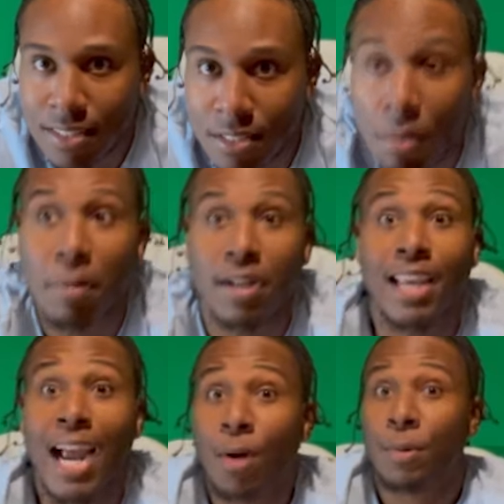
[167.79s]
You want to put
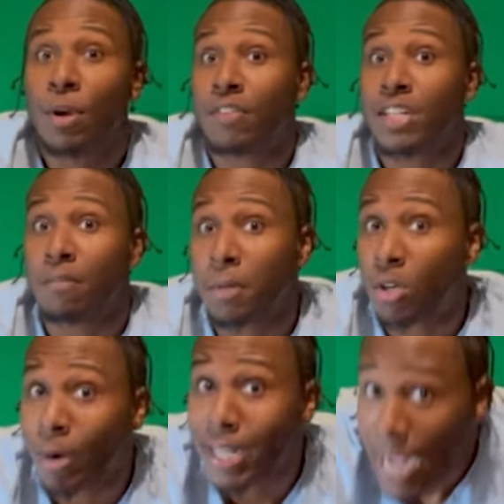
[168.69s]
Kyrie over Devin
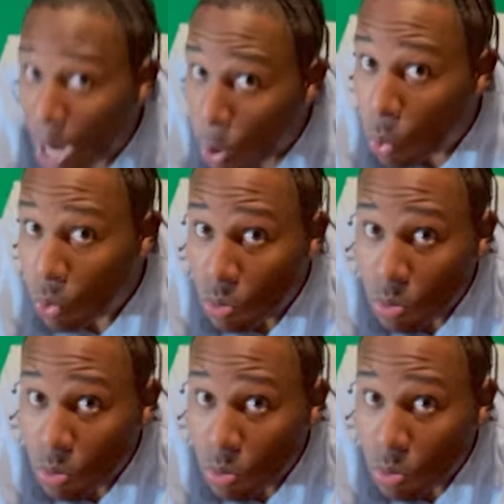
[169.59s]
Booker right now?